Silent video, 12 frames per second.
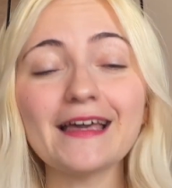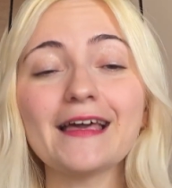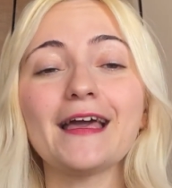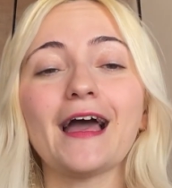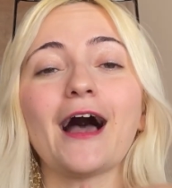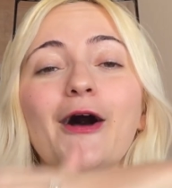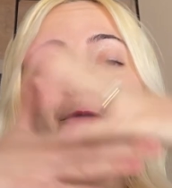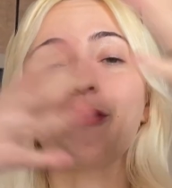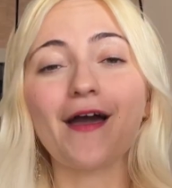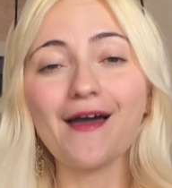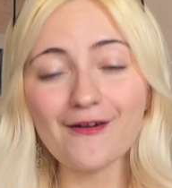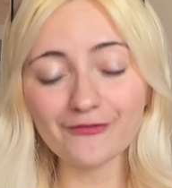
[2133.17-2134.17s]

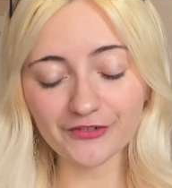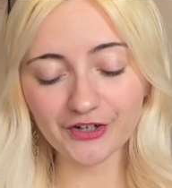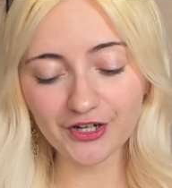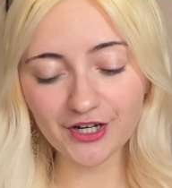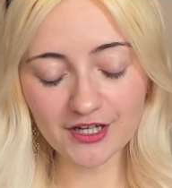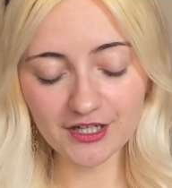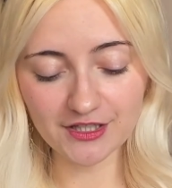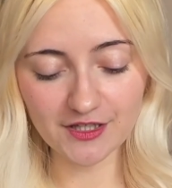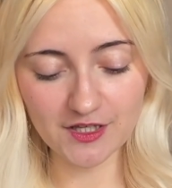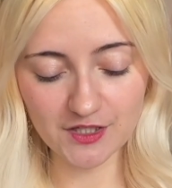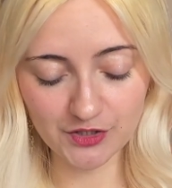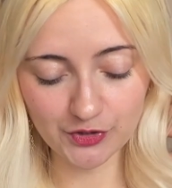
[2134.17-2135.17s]
However,
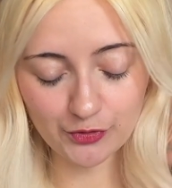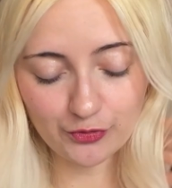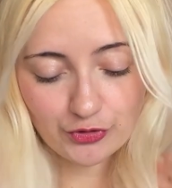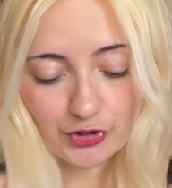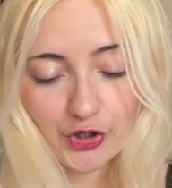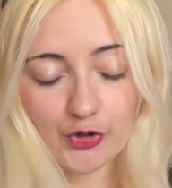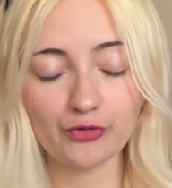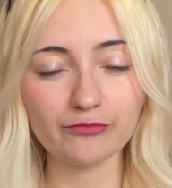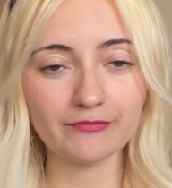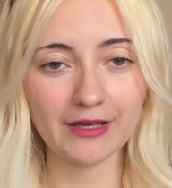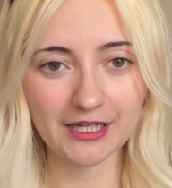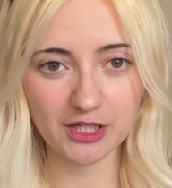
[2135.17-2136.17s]
just to,
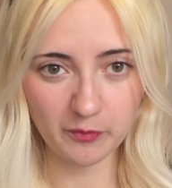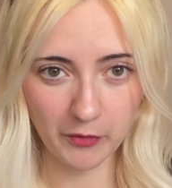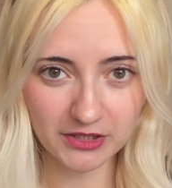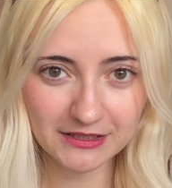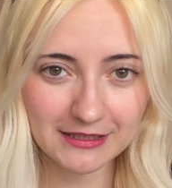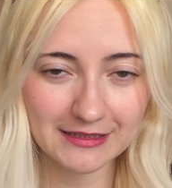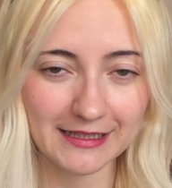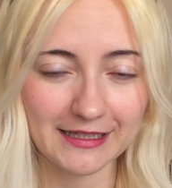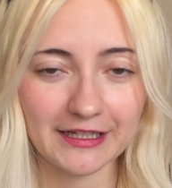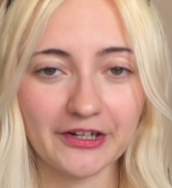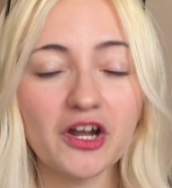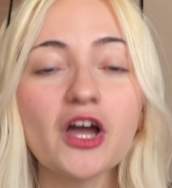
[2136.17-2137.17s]
make it abundantly
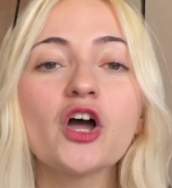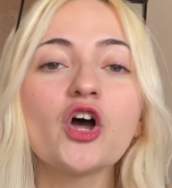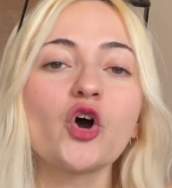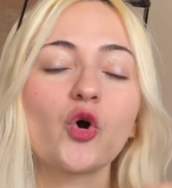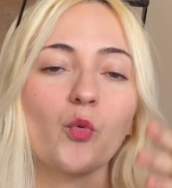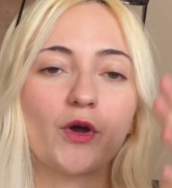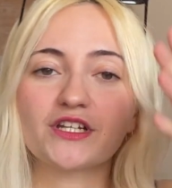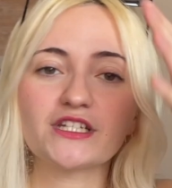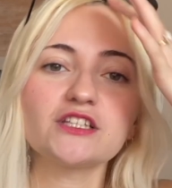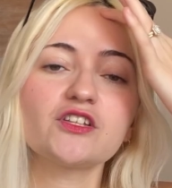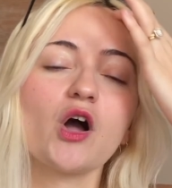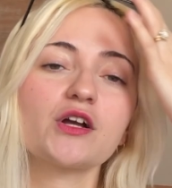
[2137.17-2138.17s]
clear, when she
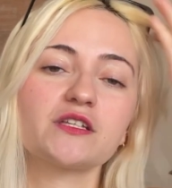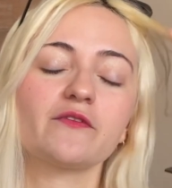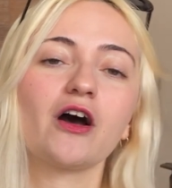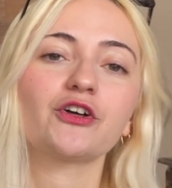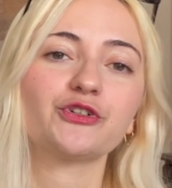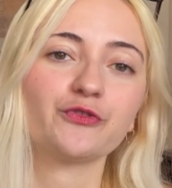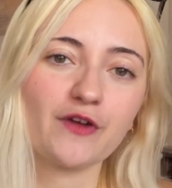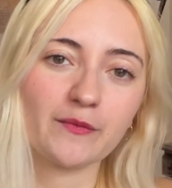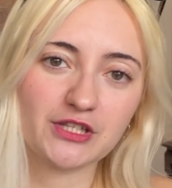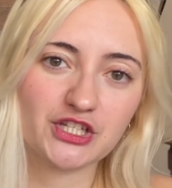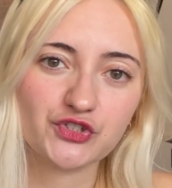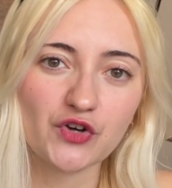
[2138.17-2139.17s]
talks about her family
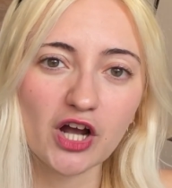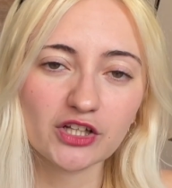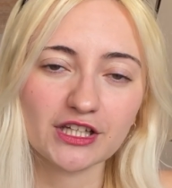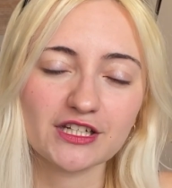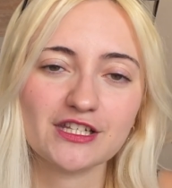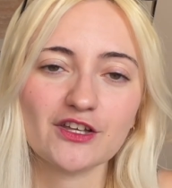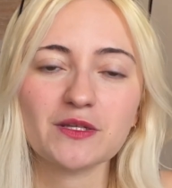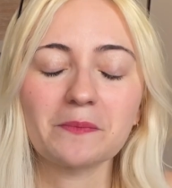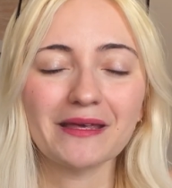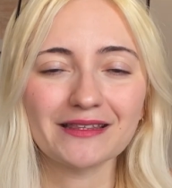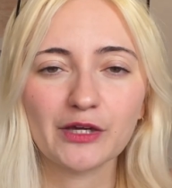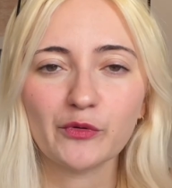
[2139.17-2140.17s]
struggling, she doesn't
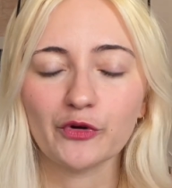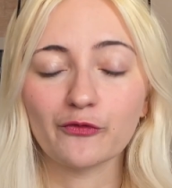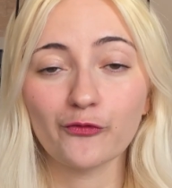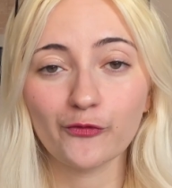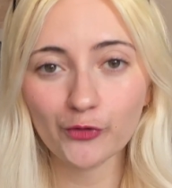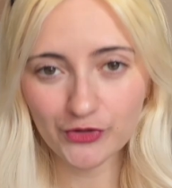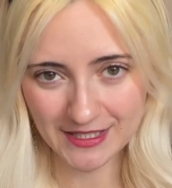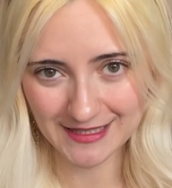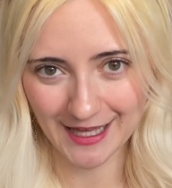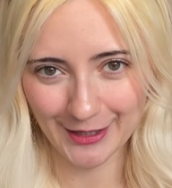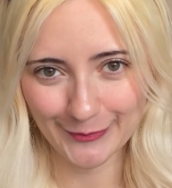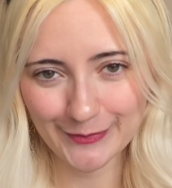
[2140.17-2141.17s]
mean they were on food
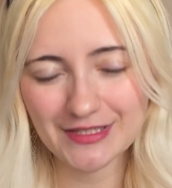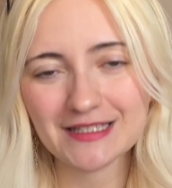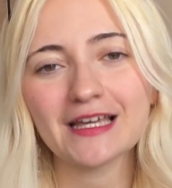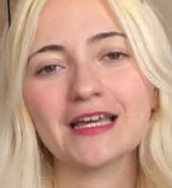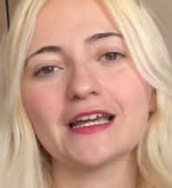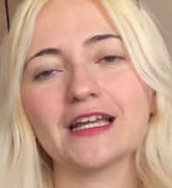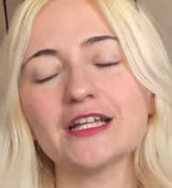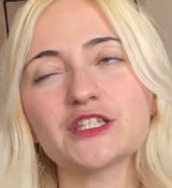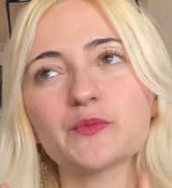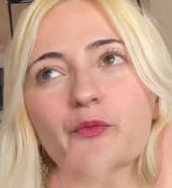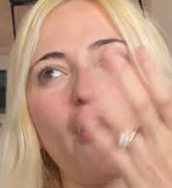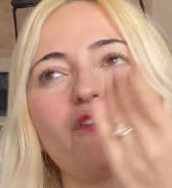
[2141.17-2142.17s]
stamps. It's
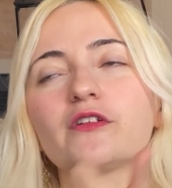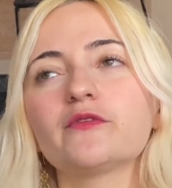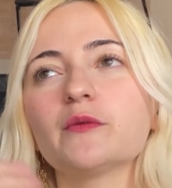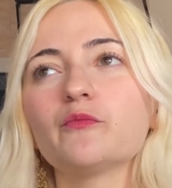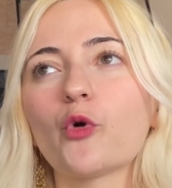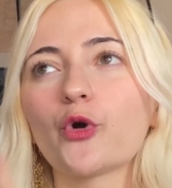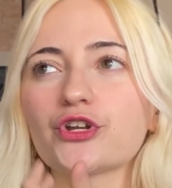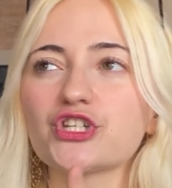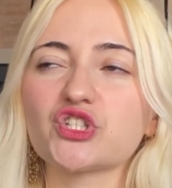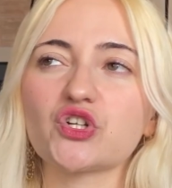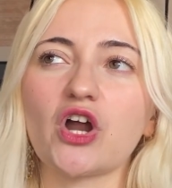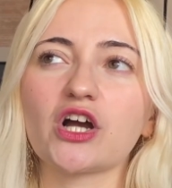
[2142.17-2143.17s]
probably more
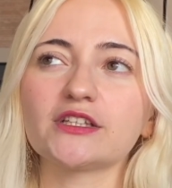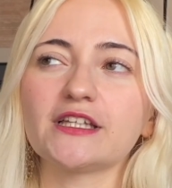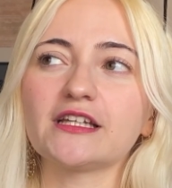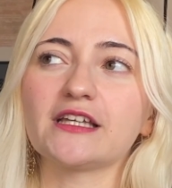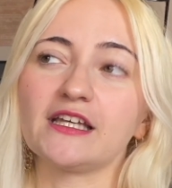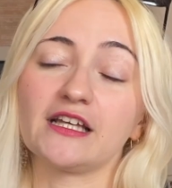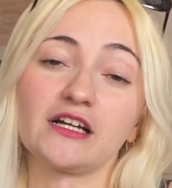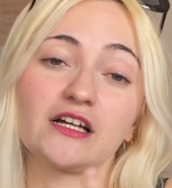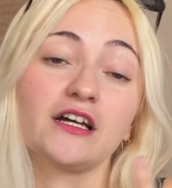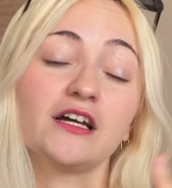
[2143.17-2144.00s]
struggling in